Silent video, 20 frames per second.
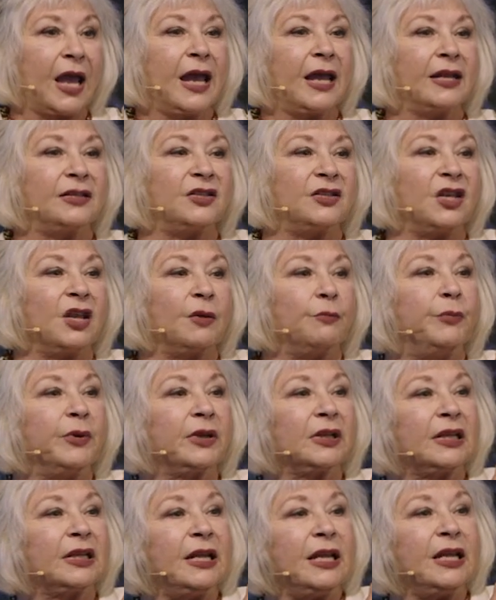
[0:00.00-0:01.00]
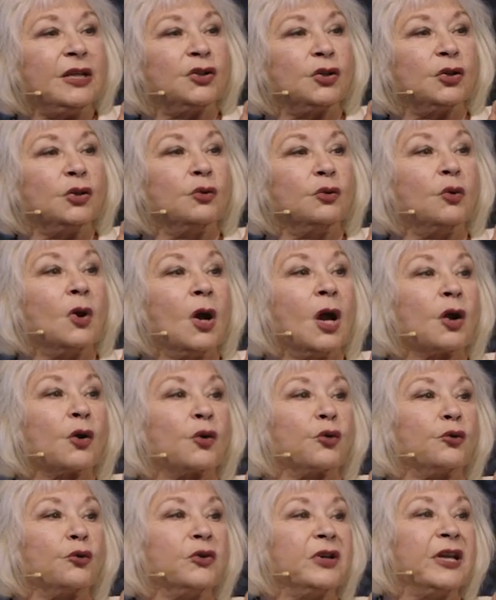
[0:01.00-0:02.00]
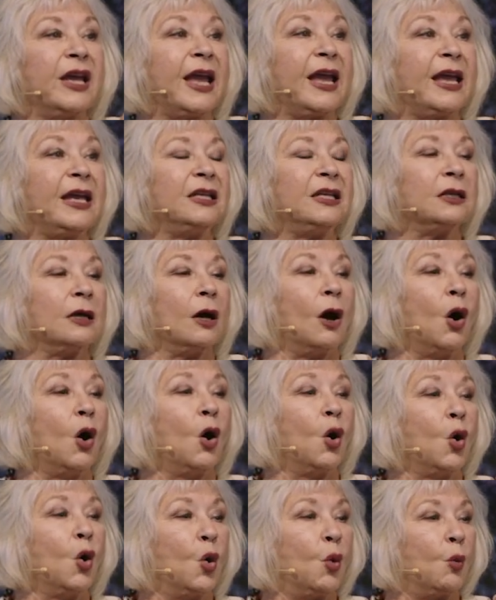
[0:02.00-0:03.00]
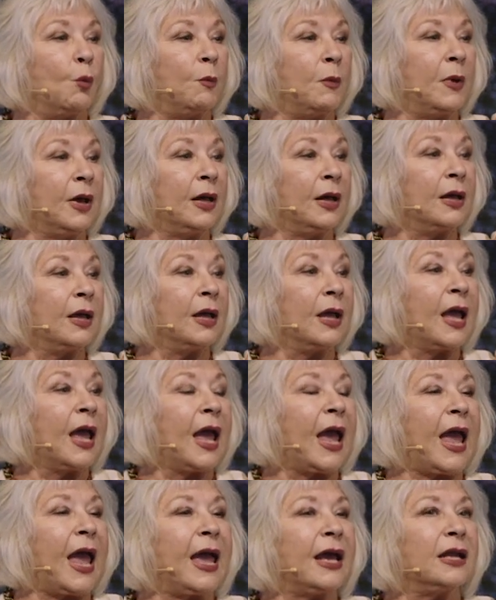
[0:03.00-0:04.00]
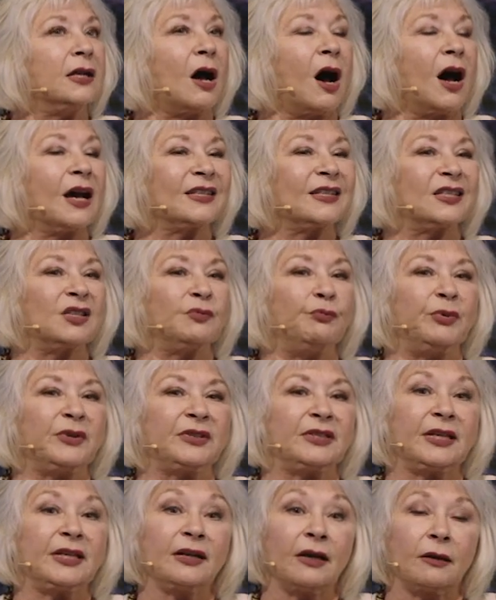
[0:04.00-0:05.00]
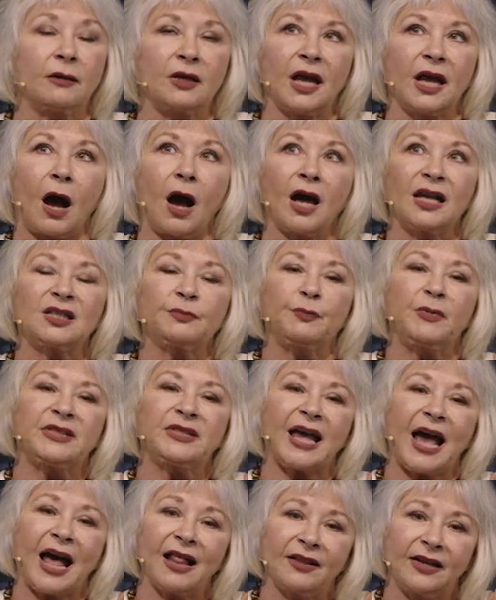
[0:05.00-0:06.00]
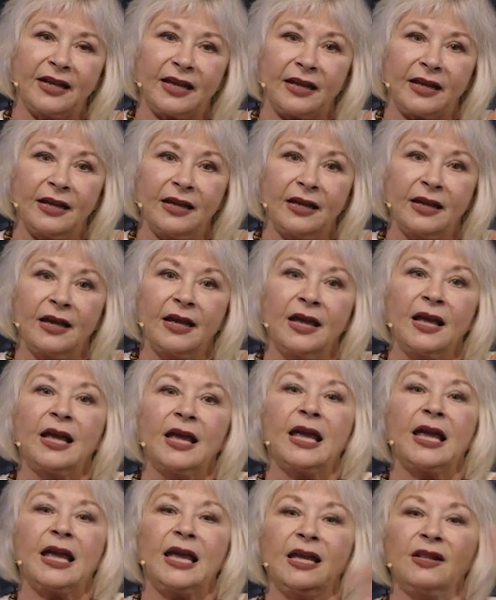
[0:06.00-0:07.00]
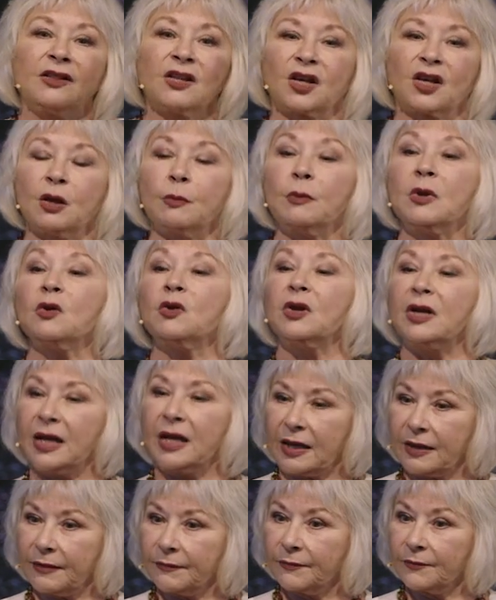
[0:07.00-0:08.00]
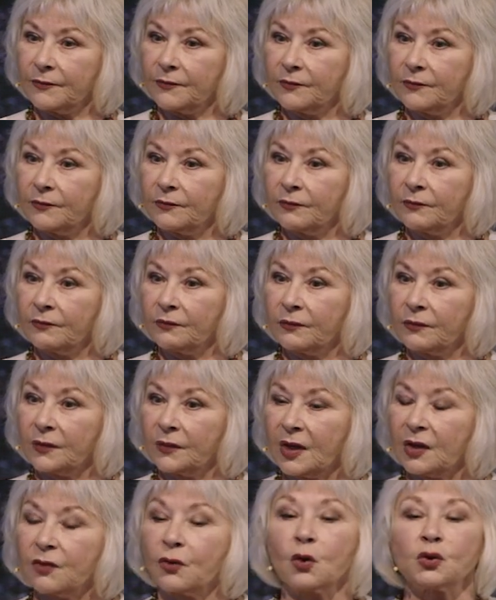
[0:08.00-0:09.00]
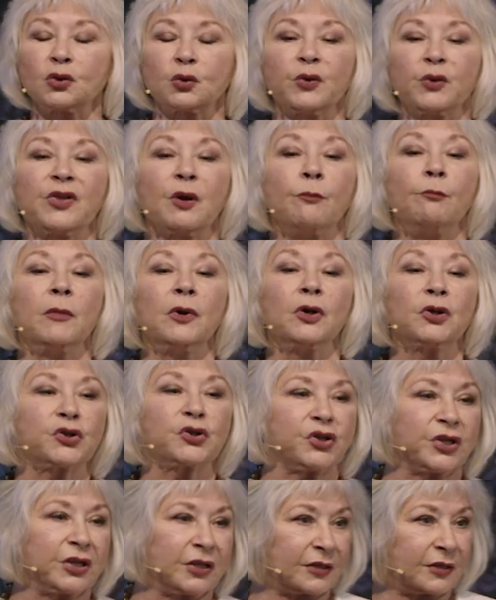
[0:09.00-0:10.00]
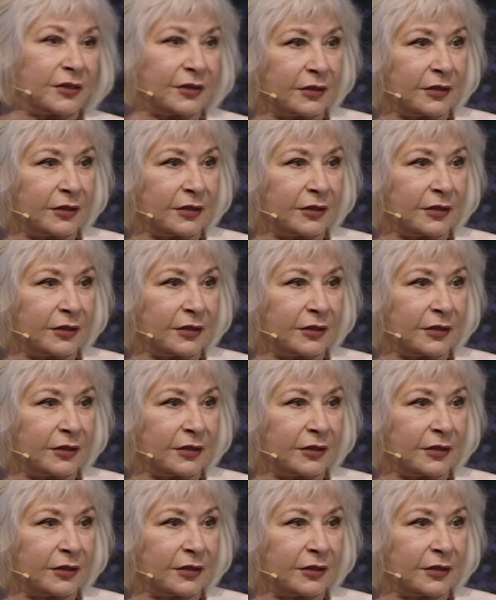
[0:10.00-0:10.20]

it's the ability to create home and hospita eh, hospitality in the community. Those were the merchants,